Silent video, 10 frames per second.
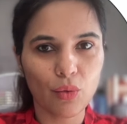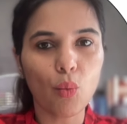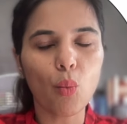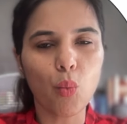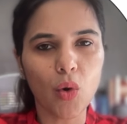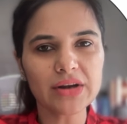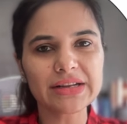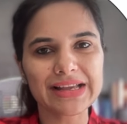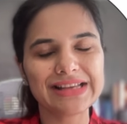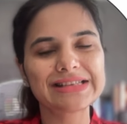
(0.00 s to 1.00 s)
What
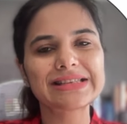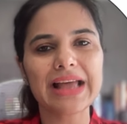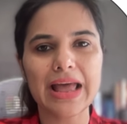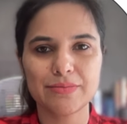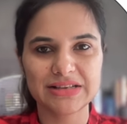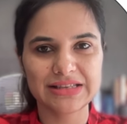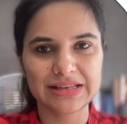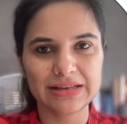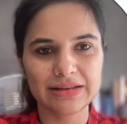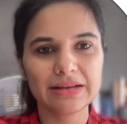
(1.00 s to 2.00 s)
is
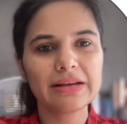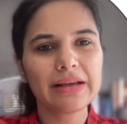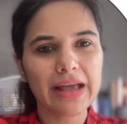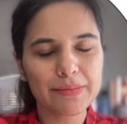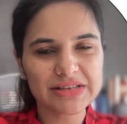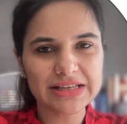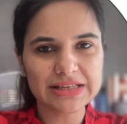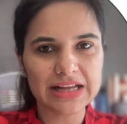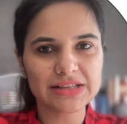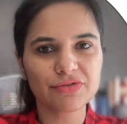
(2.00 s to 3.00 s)
MSc? MSc
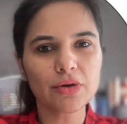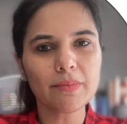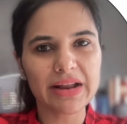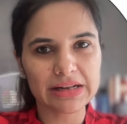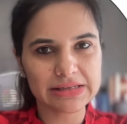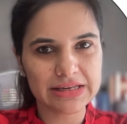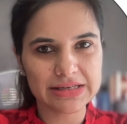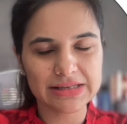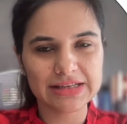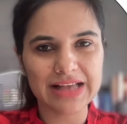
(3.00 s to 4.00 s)
stands for Mental
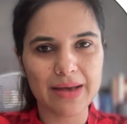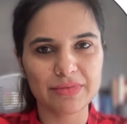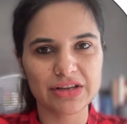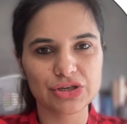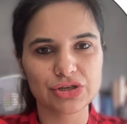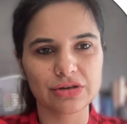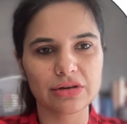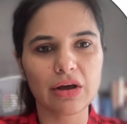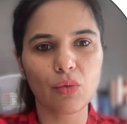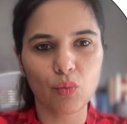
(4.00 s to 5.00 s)
Status Examination.
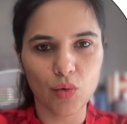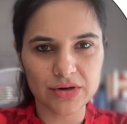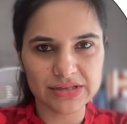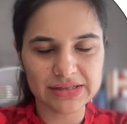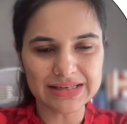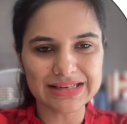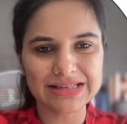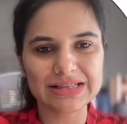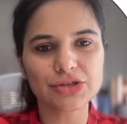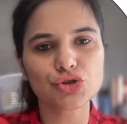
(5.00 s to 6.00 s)
Now, what is it?
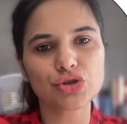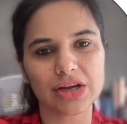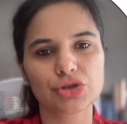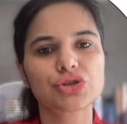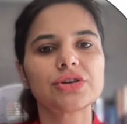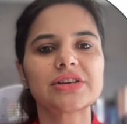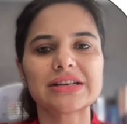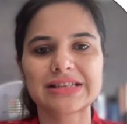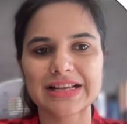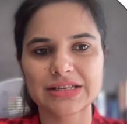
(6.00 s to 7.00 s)
It's a structured
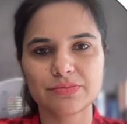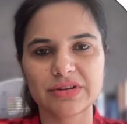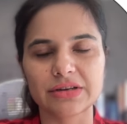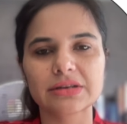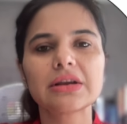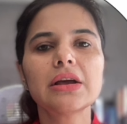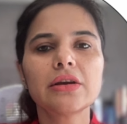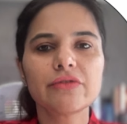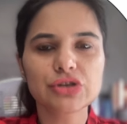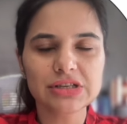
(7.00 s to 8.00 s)
assessment
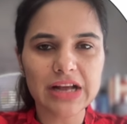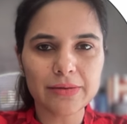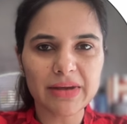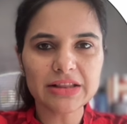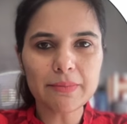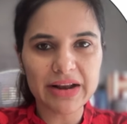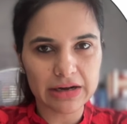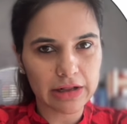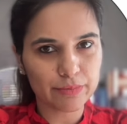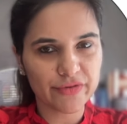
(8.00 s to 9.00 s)
which is done by the
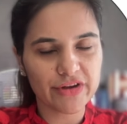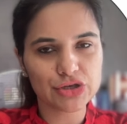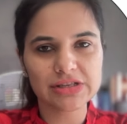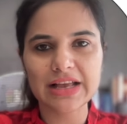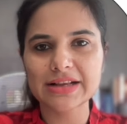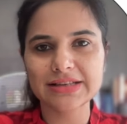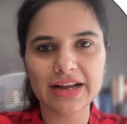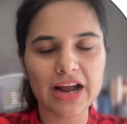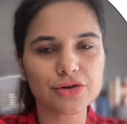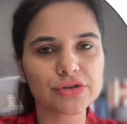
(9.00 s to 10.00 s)
mental health professionals like
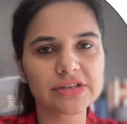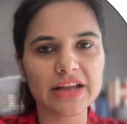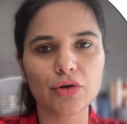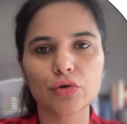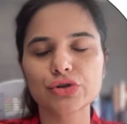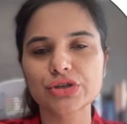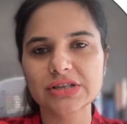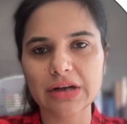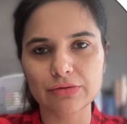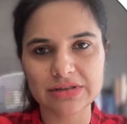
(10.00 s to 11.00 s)
psychiatrists, psychologists,
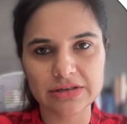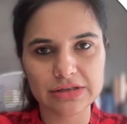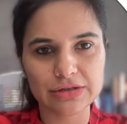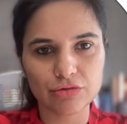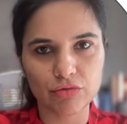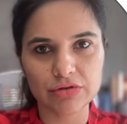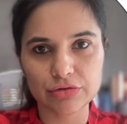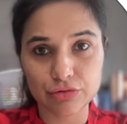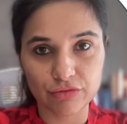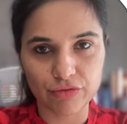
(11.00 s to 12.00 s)
counselors, and so on and
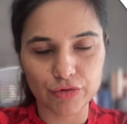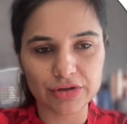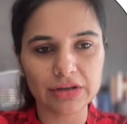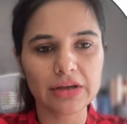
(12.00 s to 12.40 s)
so forth.